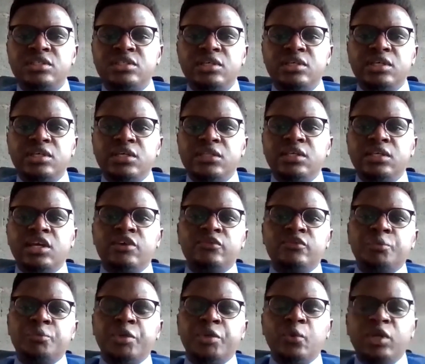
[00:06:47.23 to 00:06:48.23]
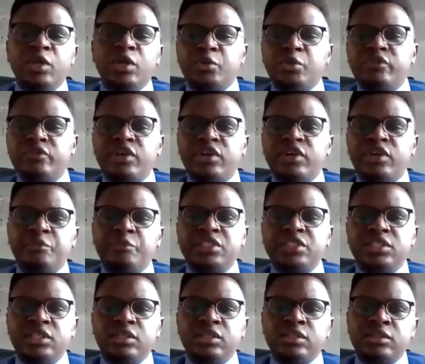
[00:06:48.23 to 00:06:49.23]
you have to pay
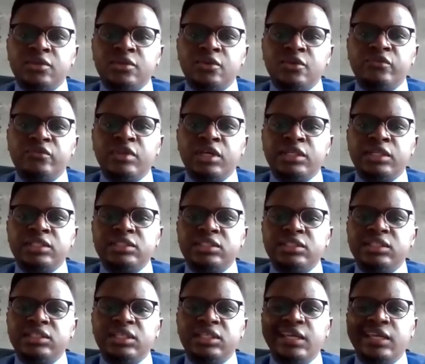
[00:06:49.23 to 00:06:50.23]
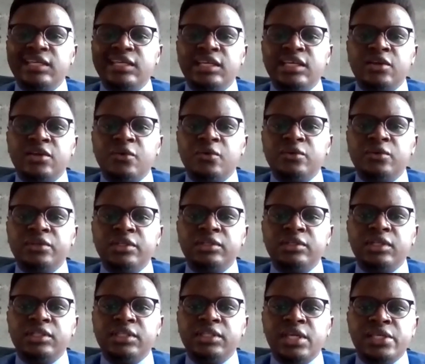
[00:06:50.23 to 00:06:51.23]
1.5% of that, any other content
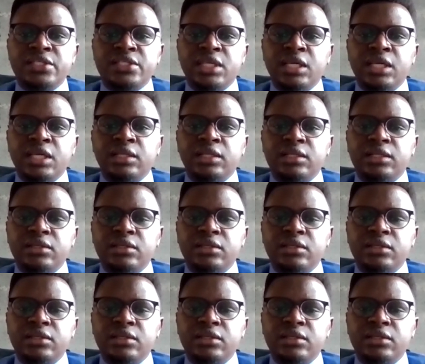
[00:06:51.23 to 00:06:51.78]
that they sell.